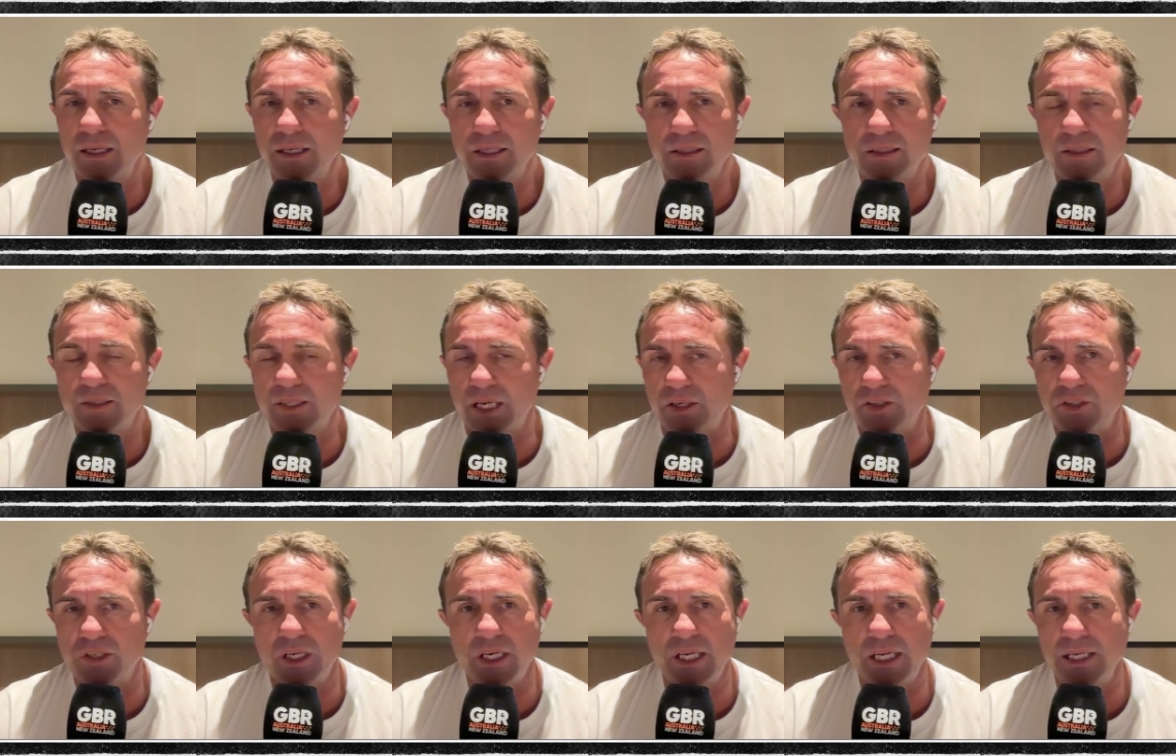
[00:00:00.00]

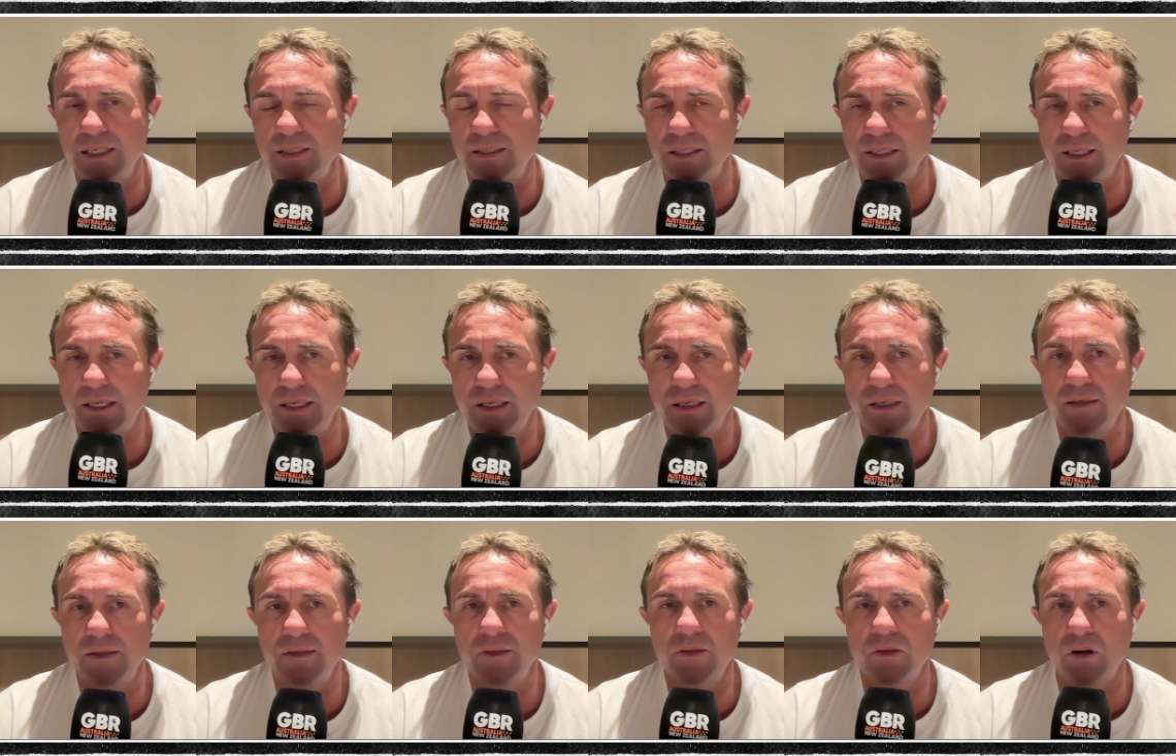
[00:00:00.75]
such an
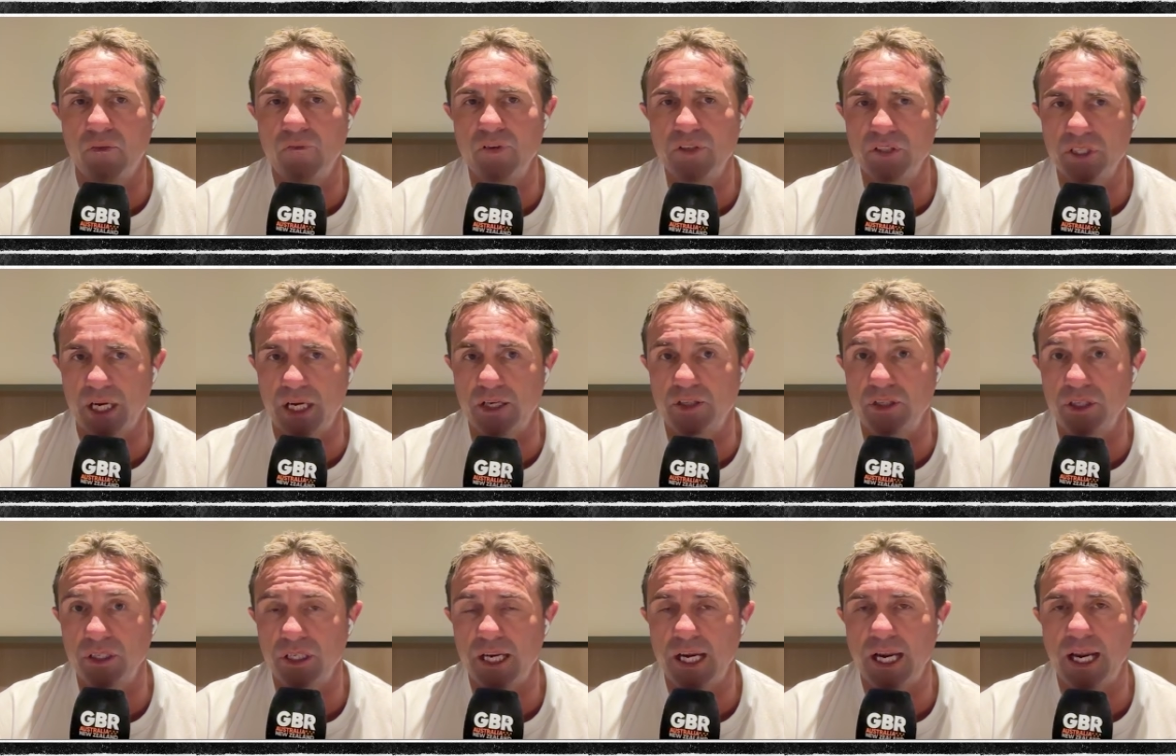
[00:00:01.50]
easy
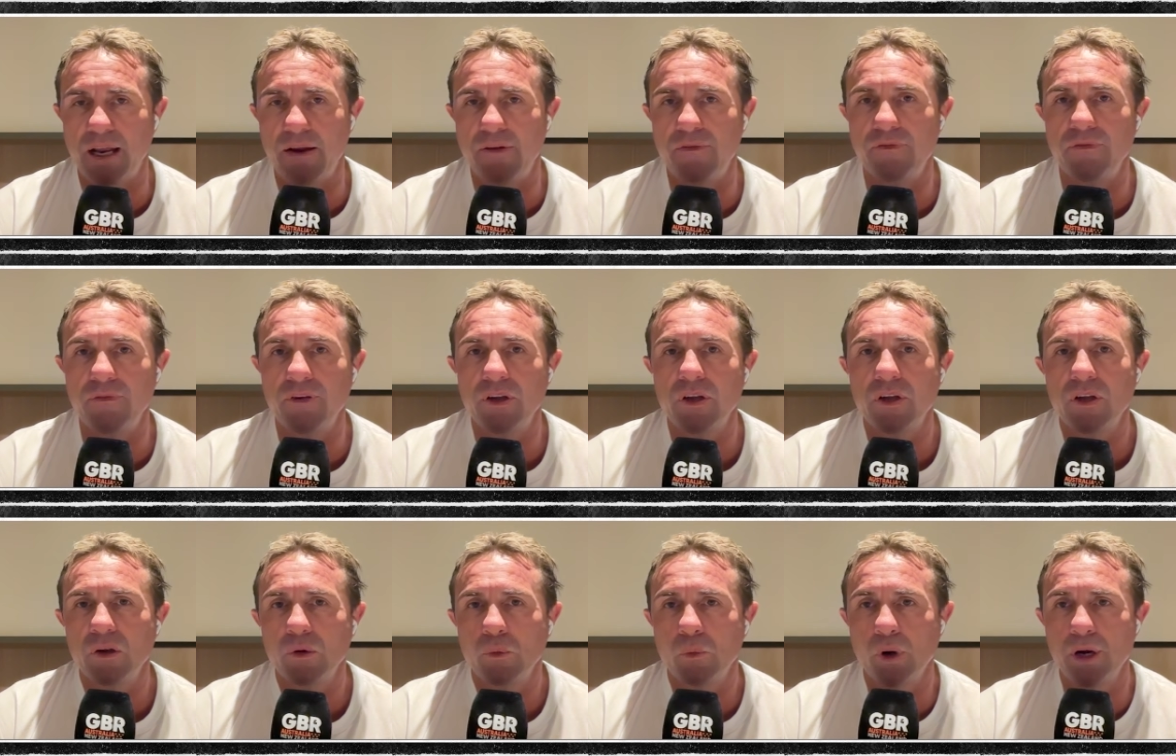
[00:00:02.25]
conversation to have
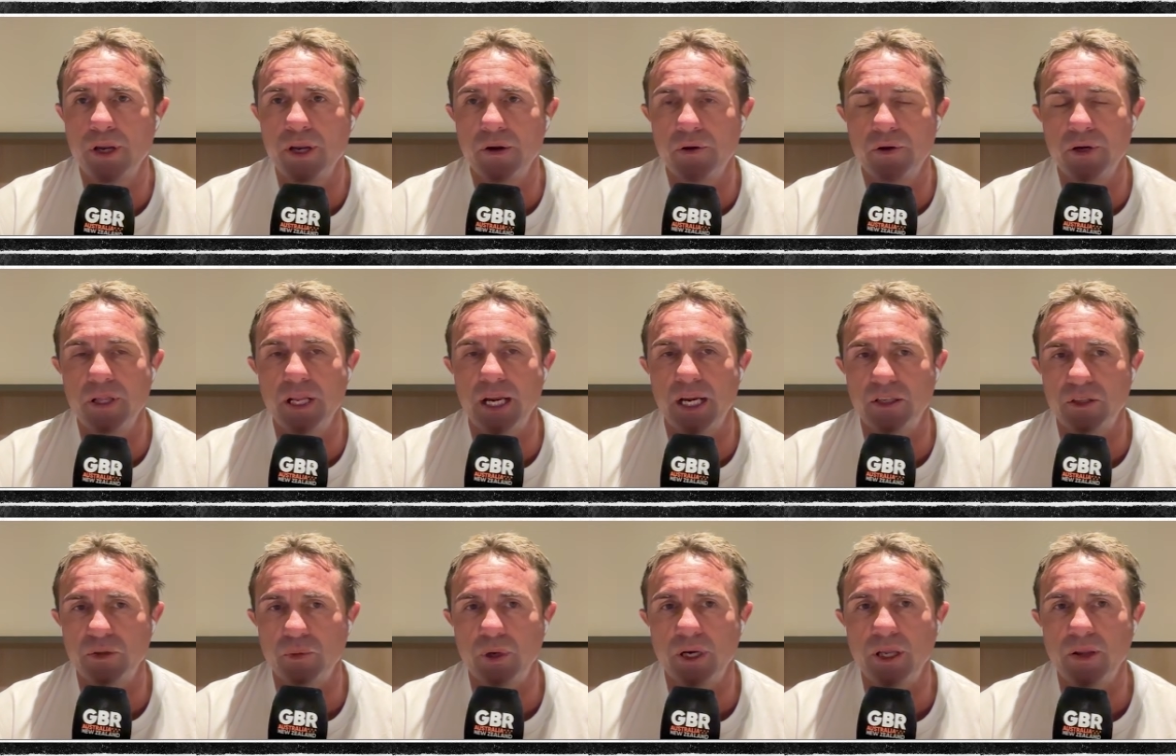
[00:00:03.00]
when you're in
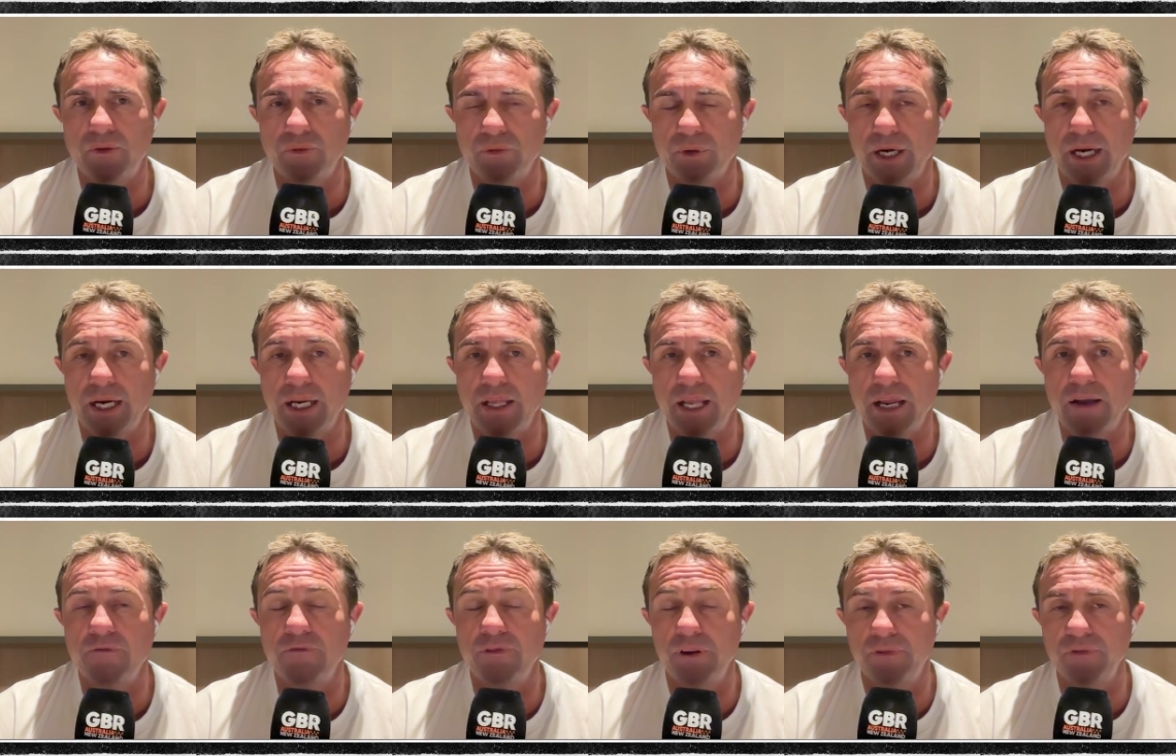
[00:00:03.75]
that 23 and
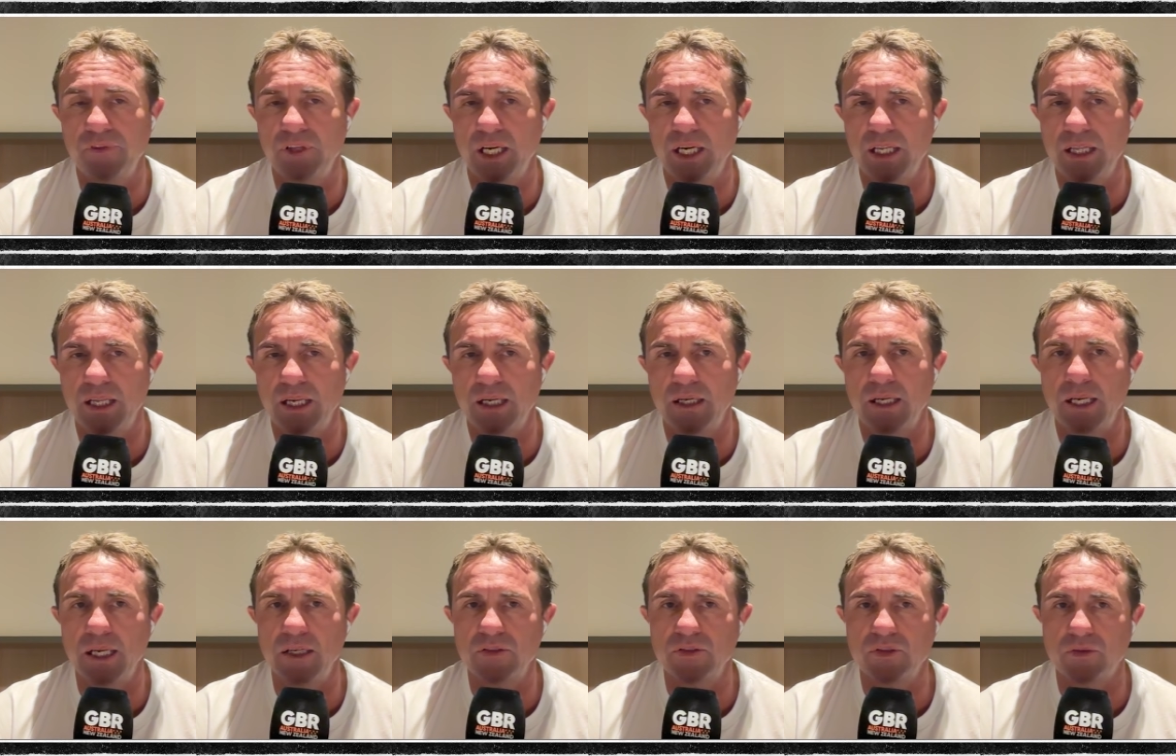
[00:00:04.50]
that 15
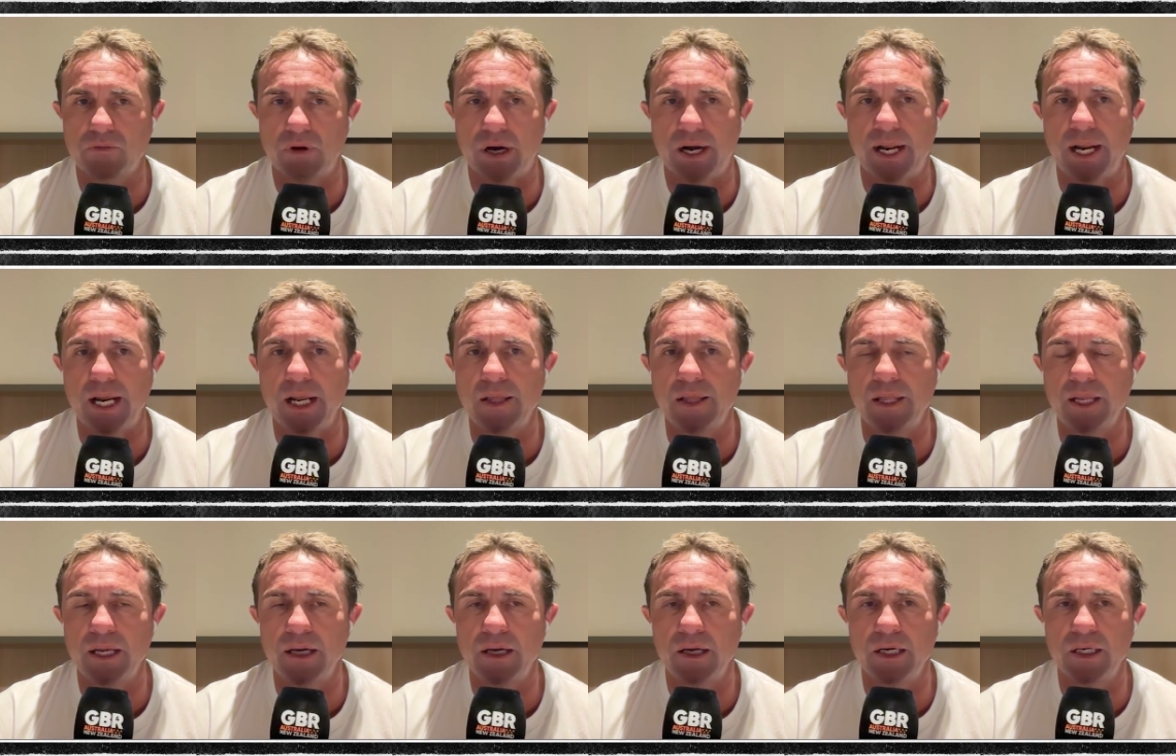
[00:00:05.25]
that gets to run out
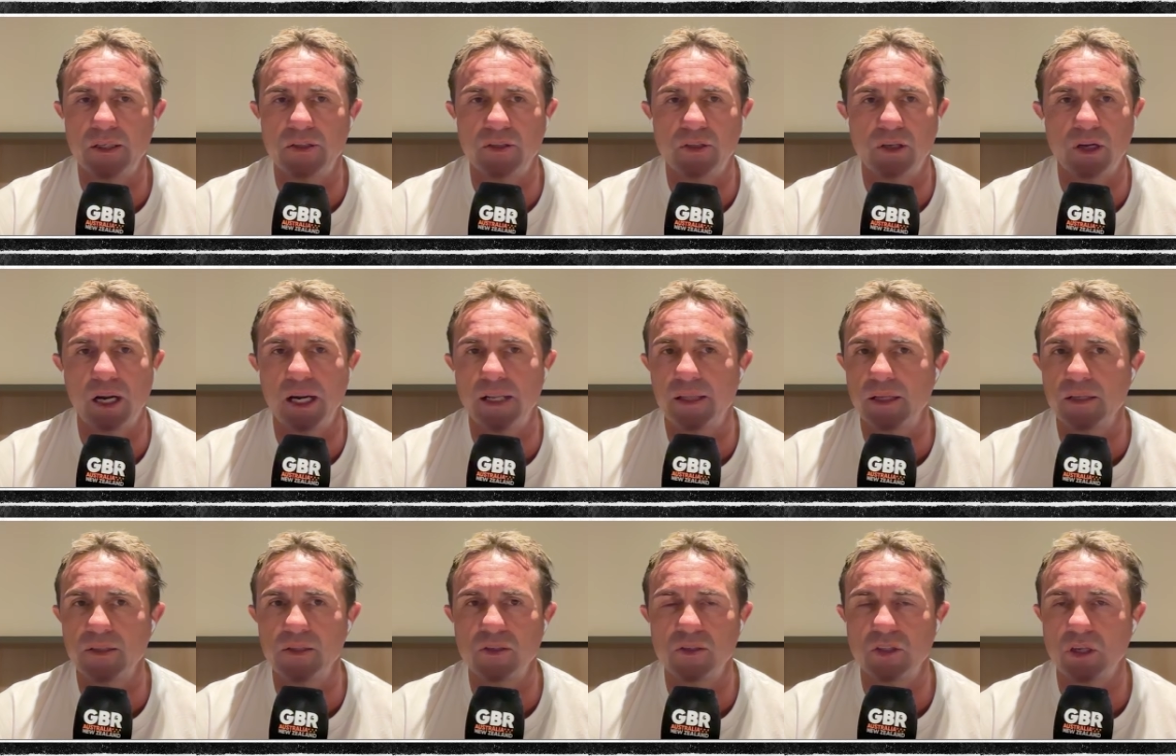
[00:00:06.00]
there. It's like,
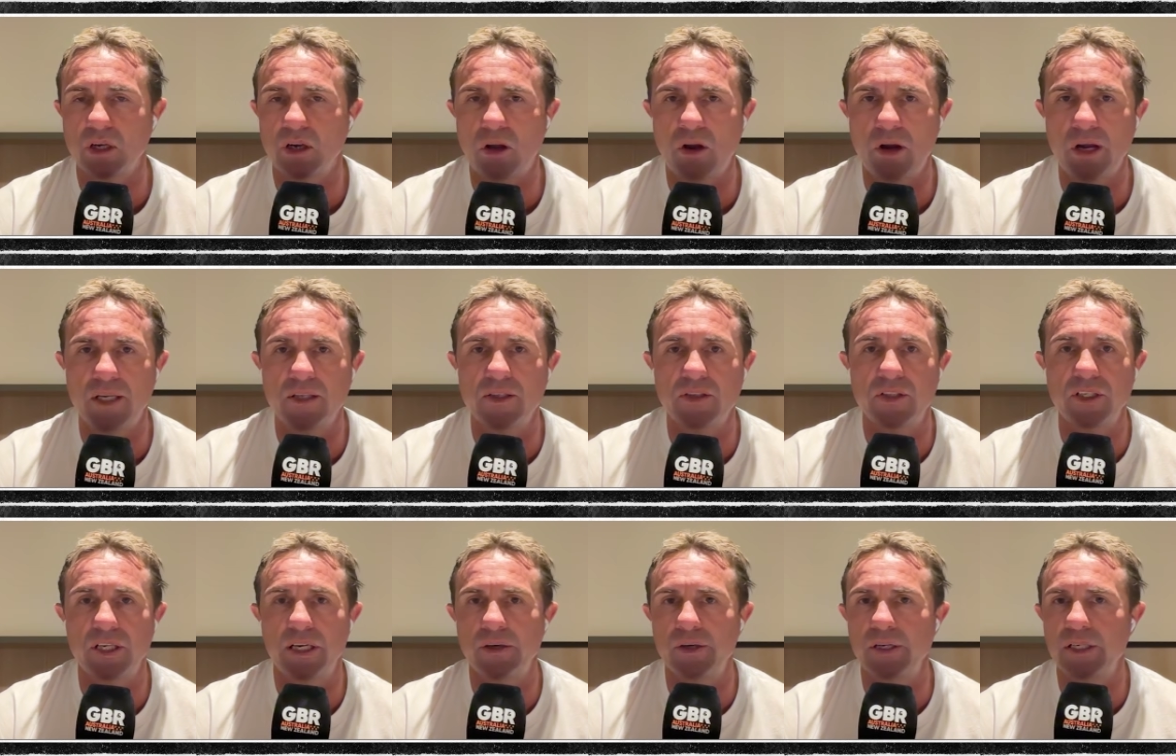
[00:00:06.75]
this is a Lions
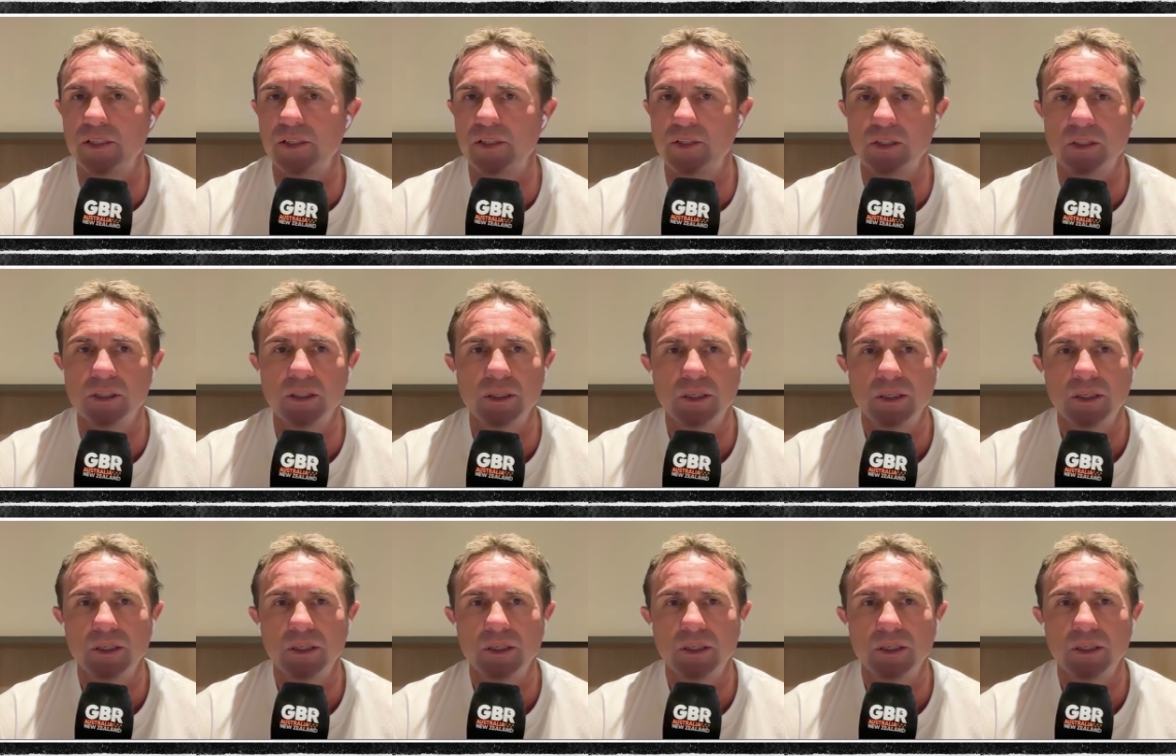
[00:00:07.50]
series,